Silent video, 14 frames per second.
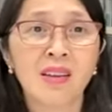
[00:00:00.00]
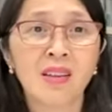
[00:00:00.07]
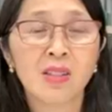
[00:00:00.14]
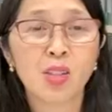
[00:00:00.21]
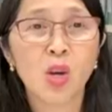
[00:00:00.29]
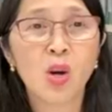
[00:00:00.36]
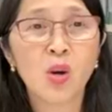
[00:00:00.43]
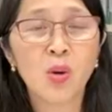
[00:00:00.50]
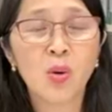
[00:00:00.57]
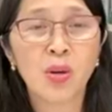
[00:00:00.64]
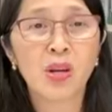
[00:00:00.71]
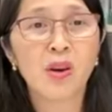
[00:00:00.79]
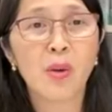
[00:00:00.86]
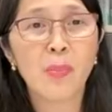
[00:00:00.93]

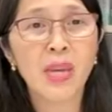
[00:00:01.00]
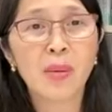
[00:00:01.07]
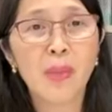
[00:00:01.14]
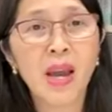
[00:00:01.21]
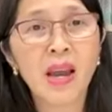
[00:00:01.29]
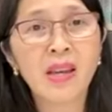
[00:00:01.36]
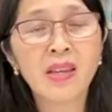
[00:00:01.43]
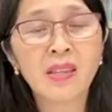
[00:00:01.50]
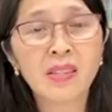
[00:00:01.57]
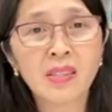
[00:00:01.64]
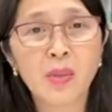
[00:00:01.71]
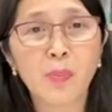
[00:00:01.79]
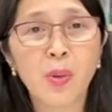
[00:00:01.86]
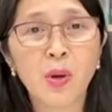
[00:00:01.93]
So Myanmar
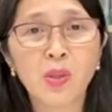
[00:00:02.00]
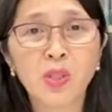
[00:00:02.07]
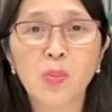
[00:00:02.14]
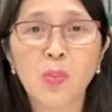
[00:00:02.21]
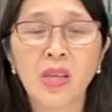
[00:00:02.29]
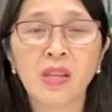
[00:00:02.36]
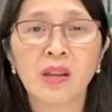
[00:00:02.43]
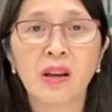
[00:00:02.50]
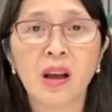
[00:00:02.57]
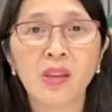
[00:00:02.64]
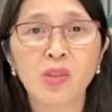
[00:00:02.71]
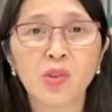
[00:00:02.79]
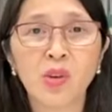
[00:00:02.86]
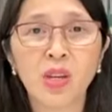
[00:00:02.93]
is supposed to be the
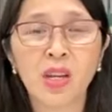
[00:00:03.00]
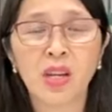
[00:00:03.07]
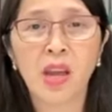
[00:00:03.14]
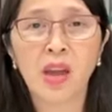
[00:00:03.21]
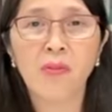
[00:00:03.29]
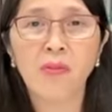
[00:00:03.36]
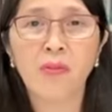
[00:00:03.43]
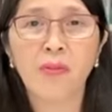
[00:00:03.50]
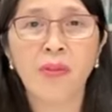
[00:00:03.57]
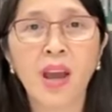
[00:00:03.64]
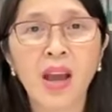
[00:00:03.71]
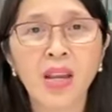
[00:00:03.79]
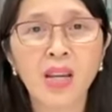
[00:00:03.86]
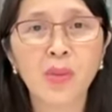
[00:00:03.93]
country that have
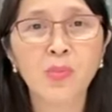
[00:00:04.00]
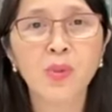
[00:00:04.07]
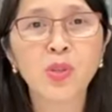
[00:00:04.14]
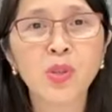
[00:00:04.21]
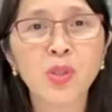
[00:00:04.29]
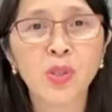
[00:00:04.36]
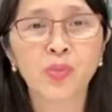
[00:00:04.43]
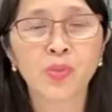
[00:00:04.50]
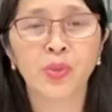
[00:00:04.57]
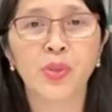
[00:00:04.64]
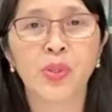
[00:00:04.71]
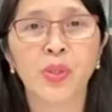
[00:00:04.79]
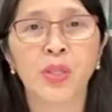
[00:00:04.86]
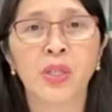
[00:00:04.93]
very
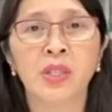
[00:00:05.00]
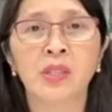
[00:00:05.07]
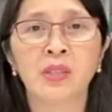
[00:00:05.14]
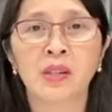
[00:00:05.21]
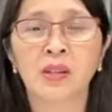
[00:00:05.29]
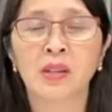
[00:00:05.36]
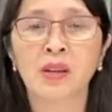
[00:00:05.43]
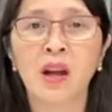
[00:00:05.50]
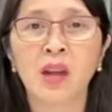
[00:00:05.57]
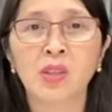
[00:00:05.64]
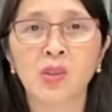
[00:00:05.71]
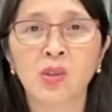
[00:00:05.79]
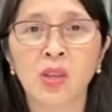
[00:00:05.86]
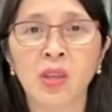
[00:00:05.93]
beautiful
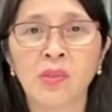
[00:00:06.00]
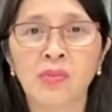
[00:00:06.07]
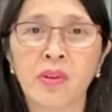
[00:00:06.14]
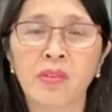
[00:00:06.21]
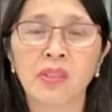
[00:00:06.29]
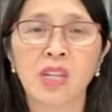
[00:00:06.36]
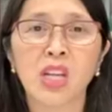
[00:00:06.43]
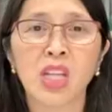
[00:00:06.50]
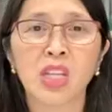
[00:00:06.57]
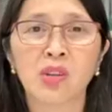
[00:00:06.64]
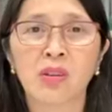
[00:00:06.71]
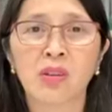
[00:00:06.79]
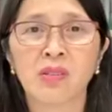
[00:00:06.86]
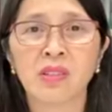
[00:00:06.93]
country for the
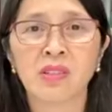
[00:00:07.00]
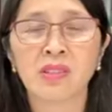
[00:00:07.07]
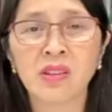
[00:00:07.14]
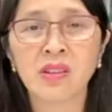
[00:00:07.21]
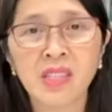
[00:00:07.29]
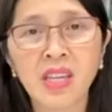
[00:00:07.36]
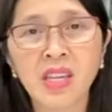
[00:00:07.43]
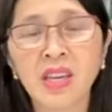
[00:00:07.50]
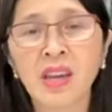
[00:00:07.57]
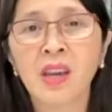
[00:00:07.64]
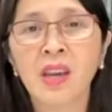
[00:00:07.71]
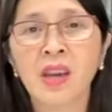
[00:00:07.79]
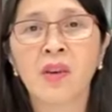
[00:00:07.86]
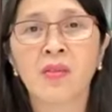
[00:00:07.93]
natural resources,
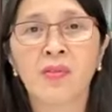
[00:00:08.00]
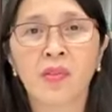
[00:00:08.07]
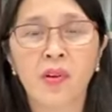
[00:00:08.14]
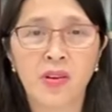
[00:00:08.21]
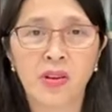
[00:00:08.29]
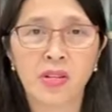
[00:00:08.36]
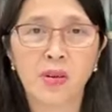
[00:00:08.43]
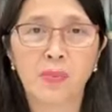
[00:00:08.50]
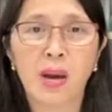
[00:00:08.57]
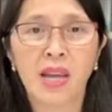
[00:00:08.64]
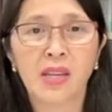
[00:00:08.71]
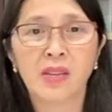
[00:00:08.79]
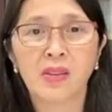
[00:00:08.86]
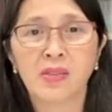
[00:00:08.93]
for the
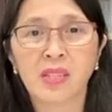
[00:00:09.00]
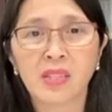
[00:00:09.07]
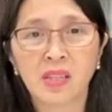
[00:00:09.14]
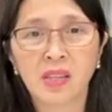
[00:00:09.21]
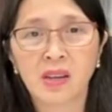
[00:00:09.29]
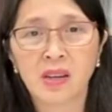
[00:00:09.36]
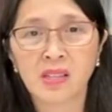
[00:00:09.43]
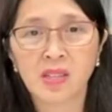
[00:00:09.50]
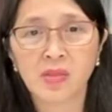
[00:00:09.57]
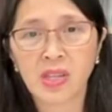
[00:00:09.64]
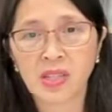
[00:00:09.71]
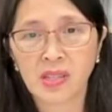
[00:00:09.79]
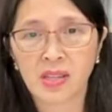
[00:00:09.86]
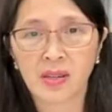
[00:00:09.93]
biodiversity
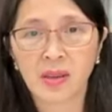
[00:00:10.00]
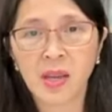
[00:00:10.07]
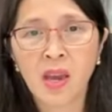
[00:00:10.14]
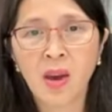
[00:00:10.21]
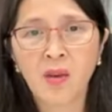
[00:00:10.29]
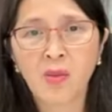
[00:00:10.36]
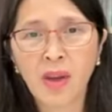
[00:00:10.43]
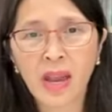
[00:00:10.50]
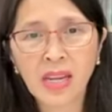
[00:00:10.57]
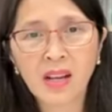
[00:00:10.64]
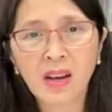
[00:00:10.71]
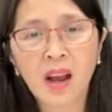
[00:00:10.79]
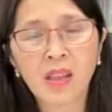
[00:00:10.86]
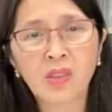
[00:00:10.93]
conservation. When
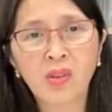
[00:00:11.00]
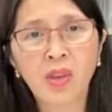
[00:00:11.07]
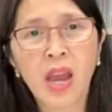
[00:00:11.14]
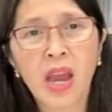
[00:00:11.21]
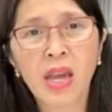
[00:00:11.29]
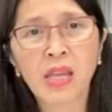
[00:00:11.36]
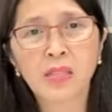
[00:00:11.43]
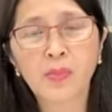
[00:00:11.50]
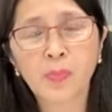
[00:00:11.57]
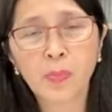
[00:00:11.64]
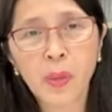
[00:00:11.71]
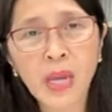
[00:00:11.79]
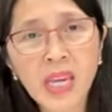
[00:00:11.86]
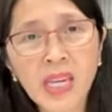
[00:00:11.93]
the country has
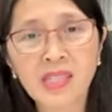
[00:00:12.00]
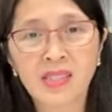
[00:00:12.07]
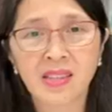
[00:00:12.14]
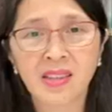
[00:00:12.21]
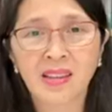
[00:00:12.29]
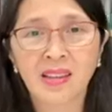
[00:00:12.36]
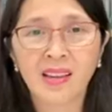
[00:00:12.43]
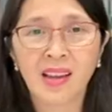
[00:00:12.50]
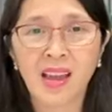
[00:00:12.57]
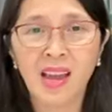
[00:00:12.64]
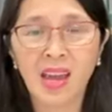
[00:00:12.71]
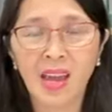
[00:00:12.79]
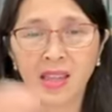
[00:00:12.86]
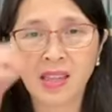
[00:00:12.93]
peace
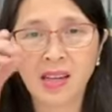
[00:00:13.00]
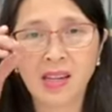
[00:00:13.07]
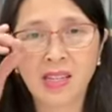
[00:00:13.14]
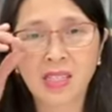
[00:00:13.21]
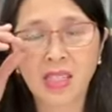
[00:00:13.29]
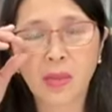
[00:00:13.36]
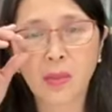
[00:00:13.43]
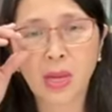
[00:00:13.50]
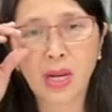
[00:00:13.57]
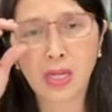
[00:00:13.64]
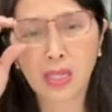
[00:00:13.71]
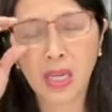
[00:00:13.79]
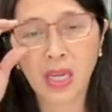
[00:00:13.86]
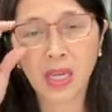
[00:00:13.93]
and
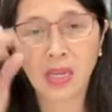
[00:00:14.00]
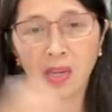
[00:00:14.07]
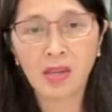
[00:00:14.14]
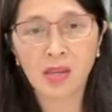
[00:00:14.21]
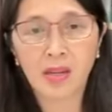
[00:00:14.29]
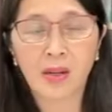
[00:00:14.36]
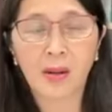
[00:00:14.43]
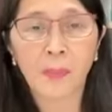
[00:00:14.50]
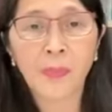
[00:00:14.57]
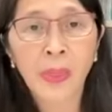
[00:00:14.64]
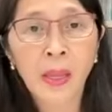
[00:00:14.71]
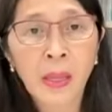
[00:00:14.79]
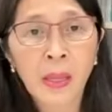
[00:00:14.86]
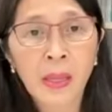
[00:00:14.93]
stability,
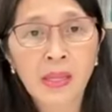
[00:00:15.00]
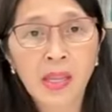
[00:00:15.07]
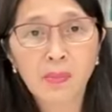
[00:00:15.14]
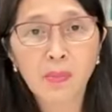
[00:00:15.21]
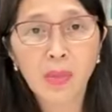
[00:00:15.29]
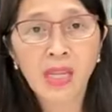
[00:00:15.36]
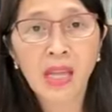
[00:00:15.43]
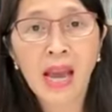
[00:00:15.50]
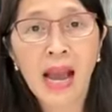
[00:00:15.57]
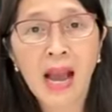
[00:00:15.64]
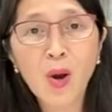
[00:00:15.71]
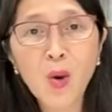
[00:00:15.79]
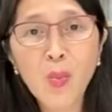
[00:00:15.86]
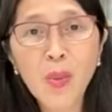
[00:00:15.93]
that means
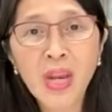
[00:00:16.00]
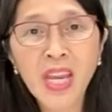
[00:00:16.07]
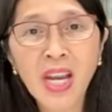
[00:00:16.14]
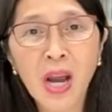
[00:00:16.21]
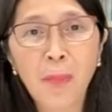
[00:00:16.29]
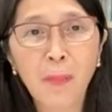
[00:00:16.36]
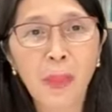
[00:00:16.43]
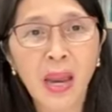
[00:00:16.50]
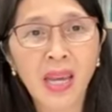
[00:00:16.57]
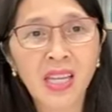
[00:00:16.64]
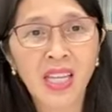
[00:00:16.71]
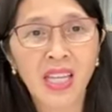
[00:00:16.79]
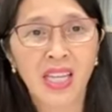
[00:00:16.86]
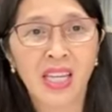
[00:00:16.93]
how many
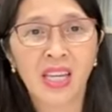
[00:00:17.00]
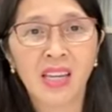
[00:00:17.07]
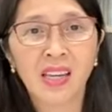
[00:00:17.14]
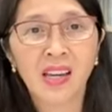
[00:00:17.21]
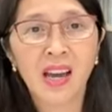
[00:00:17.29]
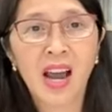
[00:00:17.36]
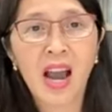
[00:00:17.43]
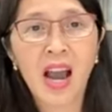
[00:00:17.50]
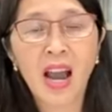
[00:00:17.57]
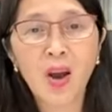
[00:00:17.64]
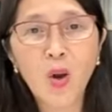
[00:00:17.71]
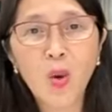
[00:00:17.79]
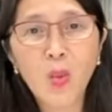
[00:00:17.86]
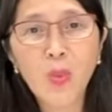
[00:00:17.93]
companies,
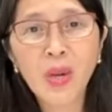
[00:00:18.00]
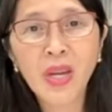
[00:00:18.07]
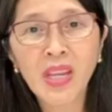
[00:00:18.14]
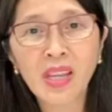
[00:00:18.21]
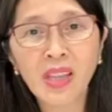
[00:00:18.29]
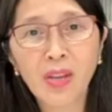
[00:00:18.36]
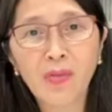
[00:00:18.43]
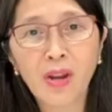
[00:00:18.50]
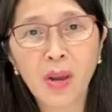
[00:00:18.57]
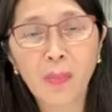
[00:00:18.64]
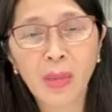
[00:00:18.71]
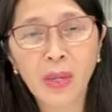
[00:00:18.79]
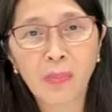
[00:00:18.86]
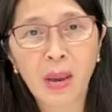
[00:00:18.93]
how many
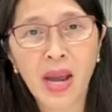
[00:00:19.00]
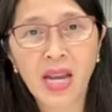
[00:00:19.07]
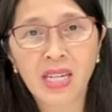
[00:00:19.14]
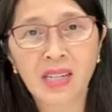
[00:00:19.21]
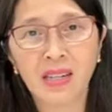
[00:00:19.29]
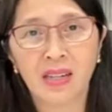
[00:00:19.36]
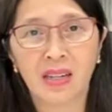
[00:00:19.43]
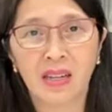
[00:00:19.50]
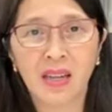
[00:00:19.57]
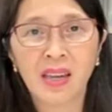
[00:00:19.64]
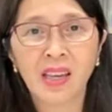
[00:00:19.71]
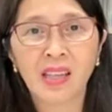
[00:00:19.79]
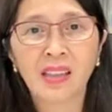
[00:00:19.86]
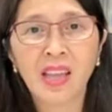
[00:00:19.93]
development partners
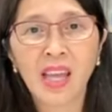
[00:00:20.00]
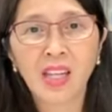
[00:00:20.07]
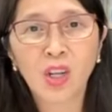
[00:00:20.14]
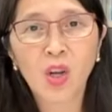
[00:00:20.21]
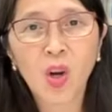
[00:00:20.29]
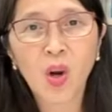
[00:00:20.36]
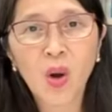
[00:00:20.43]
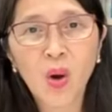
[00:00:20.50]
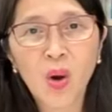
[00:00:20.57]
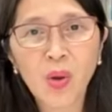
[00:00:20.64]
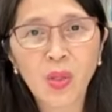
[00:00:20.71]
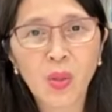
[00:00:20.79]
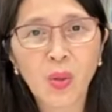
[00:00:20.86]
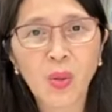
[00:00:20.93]
that
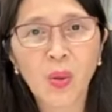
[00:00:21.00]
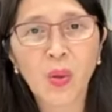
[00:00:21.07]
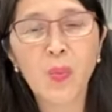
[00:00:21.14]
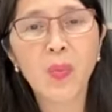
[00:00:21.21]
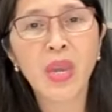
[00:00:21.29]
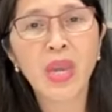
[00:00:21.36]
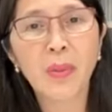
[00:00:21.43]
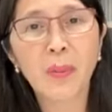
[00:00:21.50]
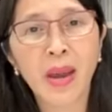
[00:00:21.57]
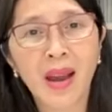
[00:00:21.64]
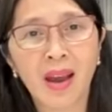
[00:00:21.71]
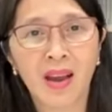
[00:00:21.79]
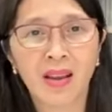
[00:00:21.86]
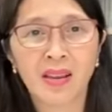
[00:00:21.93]
go to
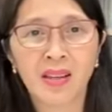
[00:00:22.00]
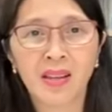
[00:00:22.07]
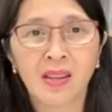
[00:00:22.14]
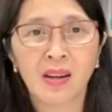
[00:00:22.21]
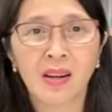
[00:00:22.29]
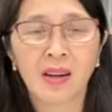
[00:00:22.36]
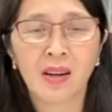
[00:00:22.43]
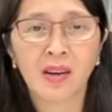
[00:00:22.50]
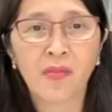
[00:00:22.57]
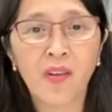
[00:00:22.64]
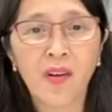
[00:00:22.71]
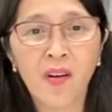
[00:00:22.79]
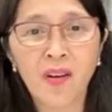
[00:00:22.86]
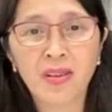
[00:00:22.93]
Myanmar
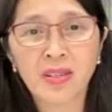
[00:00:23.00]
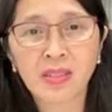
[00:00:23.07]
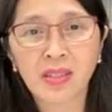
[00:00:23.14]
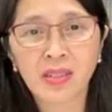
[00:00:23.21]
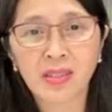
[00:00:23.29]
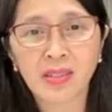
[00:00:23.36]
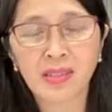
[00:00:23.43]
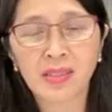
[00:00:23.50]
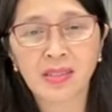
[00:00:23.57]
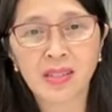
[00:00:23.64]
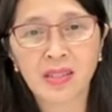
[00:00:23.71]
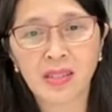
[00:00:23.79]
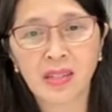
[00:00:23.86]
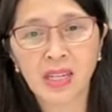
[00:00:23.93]

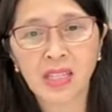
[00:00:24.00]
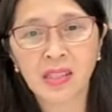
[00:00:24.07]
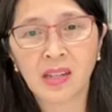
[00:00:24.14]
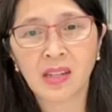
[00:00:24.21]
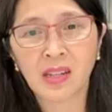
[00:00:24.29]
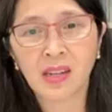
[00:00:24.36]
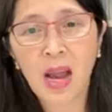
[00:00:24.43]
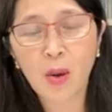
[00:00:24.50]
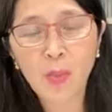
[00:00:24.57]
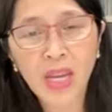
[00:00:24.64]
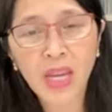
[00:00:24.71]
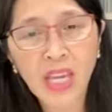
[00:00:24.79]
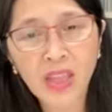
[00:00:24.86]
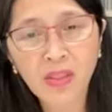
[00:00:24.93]
how
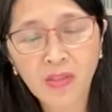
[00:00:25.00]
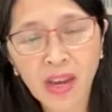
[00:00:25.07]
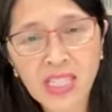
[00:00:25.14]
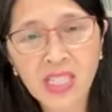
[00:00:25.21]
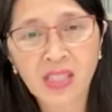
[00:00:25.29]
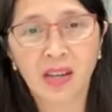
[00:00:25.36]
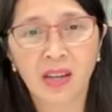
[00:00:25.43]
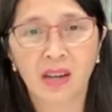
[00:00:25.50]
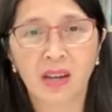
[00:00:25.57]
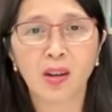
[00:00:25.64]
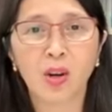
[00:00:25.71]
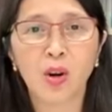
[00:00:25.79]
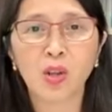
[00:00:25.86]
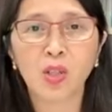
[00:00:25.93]
many investors
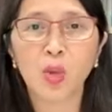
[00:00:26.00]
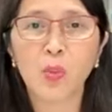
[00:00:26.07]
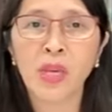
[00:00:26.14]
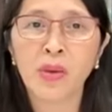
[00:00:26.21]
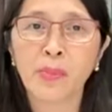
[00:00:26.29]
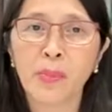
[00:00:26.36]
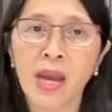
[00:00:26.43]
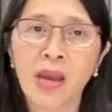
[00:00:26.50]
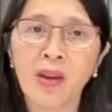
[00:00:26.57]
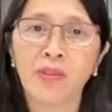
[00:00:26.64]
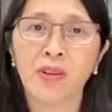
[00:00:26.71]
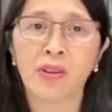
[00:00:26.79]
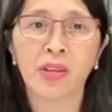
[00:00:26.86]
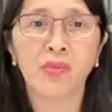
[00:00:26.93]
go to Myanmar
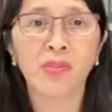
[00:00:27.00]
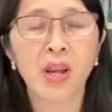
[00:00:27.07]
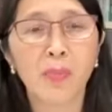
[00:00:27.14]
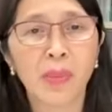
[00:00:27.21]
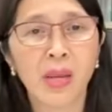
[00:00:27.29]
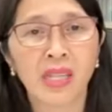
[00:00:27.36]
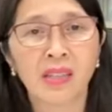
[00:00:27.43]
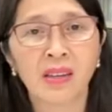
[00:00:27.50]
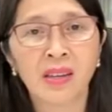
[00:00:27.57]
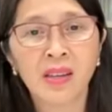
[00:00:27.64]
for development.